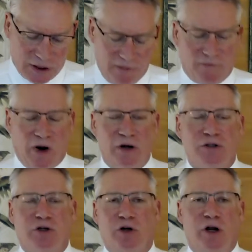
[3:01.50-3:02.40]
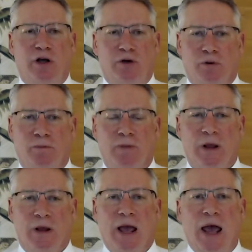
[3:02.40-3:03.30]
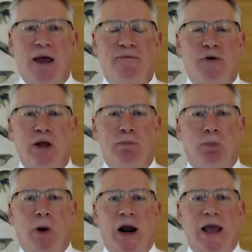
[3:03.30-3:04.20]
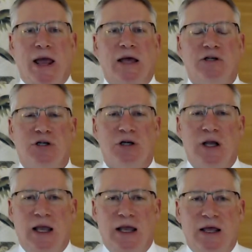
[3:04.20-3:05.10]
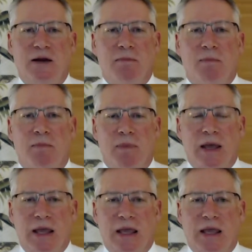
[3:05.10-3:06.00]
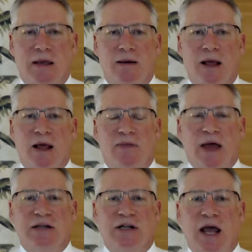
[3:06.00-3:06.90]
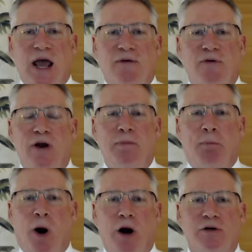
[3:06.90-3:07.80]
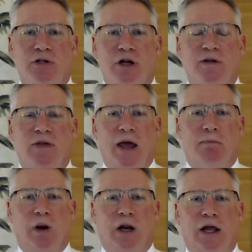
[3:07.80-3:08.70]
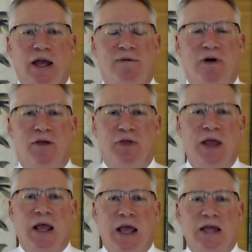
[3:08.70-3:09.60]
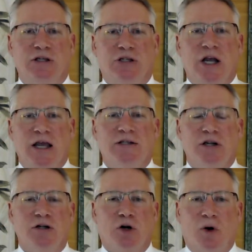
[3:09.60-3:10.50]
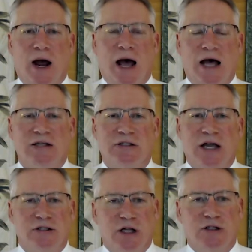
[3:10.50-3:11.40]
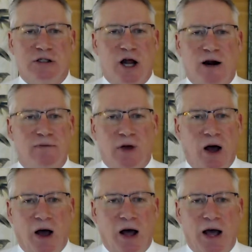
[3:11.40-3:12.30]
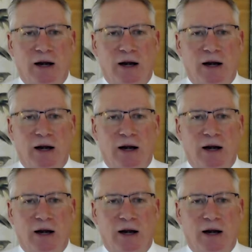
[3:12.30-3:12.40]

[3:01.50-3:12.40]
in verse 2 every branch in me, that's every person that believeth in Jesus Christ as the Son of God,